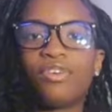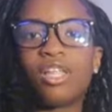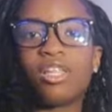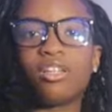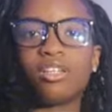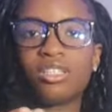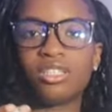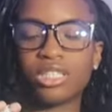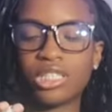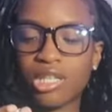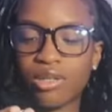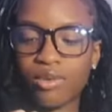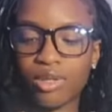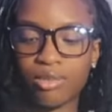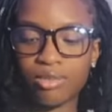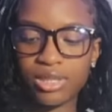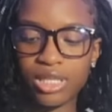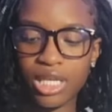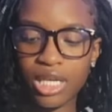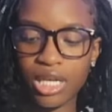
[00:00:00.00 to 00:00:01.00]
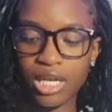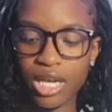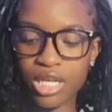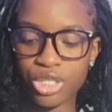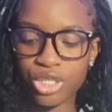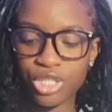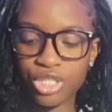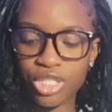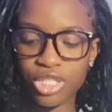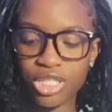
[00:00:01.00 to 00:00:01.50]
if y'all understand what I'm saying.
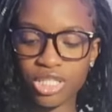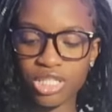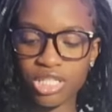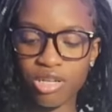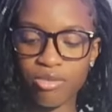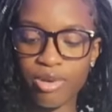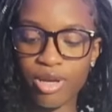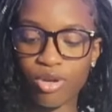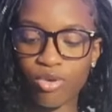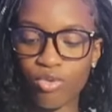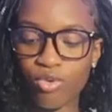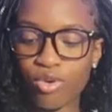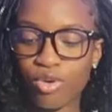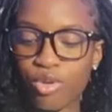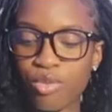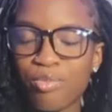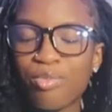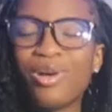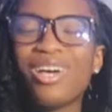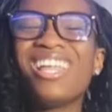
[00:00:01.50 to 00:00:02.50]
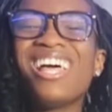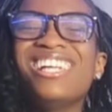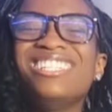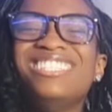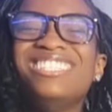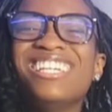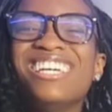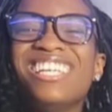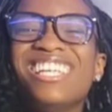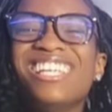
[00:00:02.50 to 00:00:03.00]
I should have did this in a better order, but
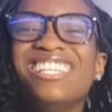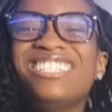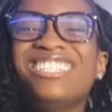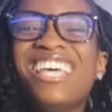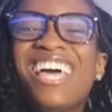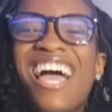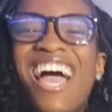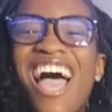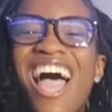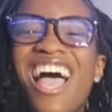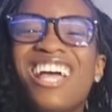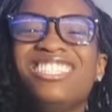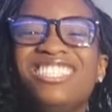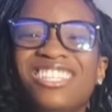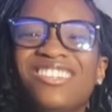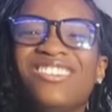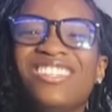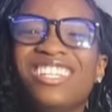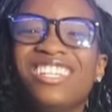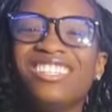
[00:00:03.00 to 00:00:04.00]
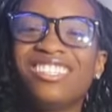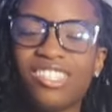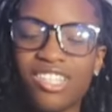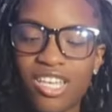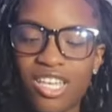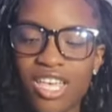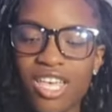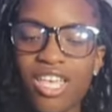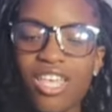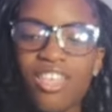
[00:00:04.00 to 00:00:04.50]
I didn't. I did it.
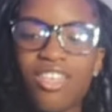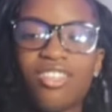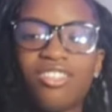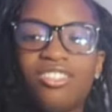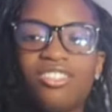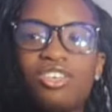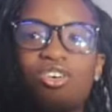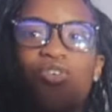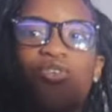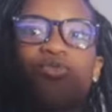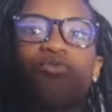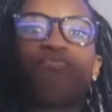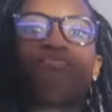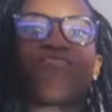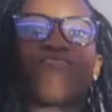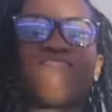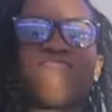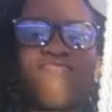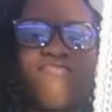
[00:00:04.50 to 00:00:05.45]
So,